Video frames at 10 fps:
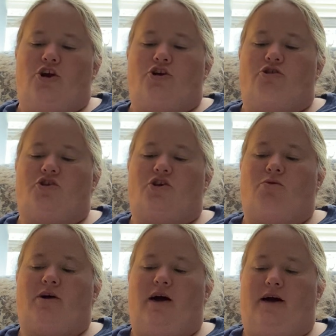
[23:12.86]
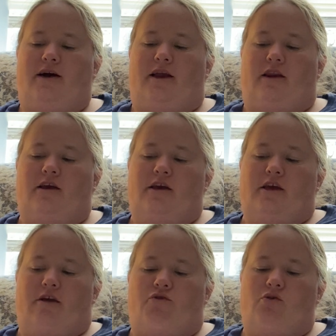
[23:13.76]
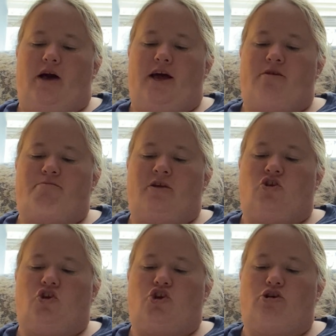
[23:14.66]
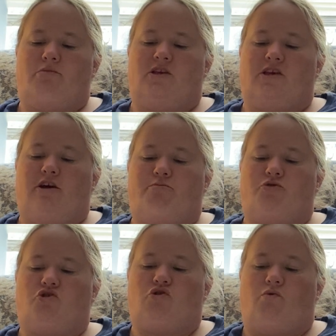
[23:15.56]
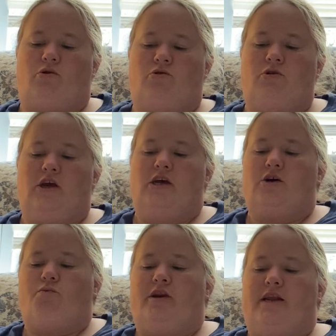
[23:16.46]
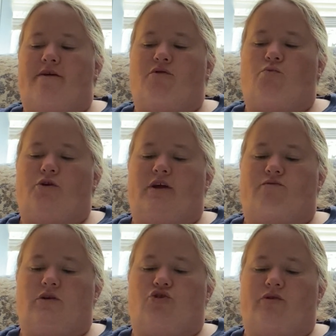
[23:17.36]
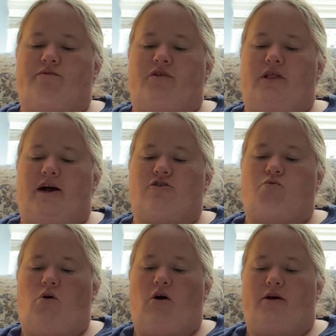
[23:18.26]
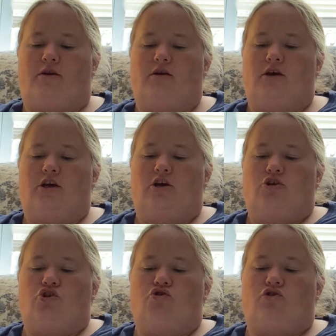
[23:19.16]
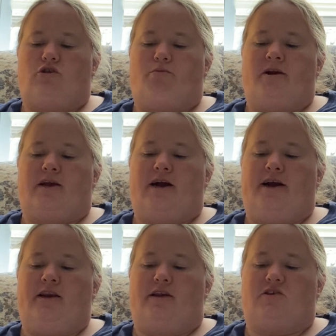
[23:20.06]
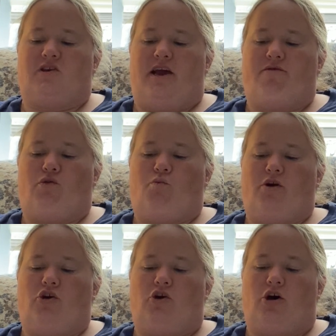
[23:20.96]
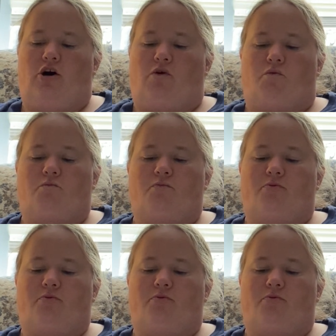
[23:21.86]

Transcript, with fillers: you're so kind. If you hadn't been determined to help the squirrel, we never would have retrieved the last wand. You spread kindness everywhere you go.